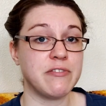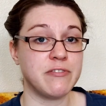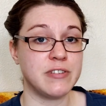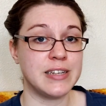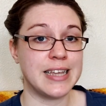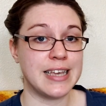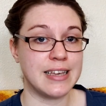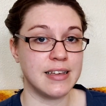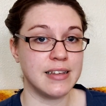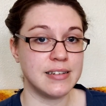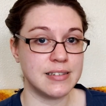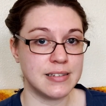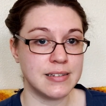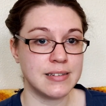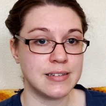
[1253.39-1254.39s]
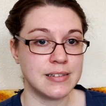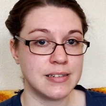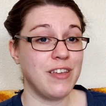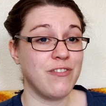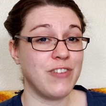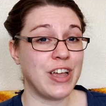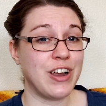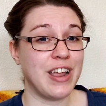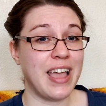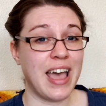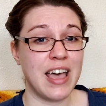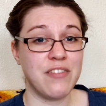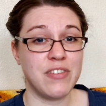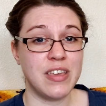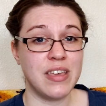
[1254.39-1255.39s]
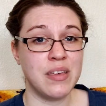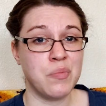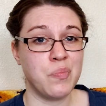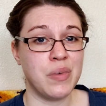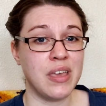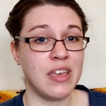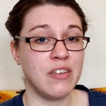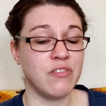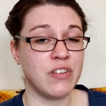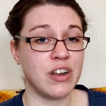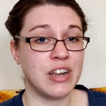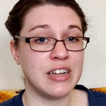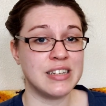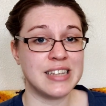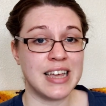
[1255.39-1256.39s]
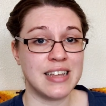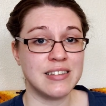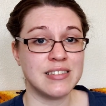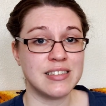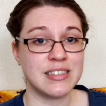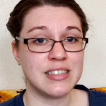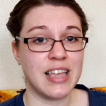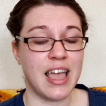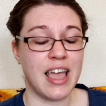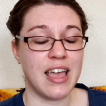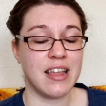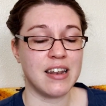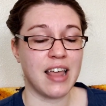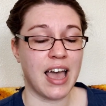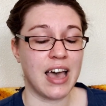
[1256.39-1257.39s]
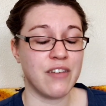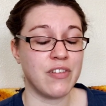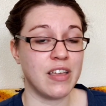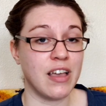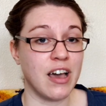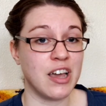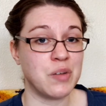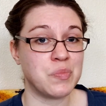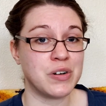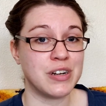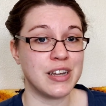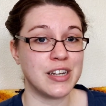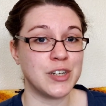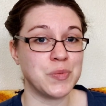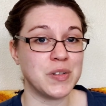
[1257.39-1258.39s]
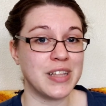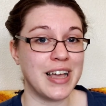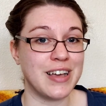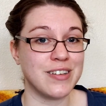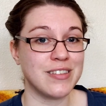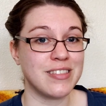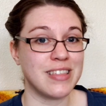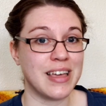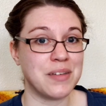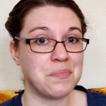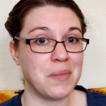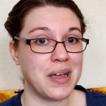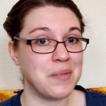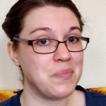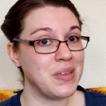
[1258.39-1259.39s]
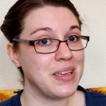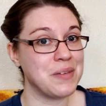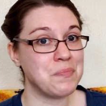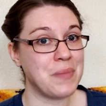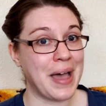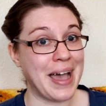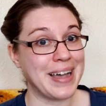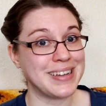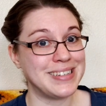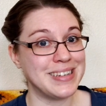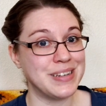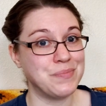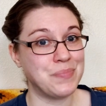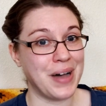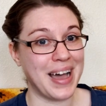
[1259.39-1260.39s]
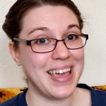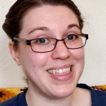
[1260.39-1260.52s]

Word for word: lift it being very heavy being very dense and having unpredictable health that might be impacted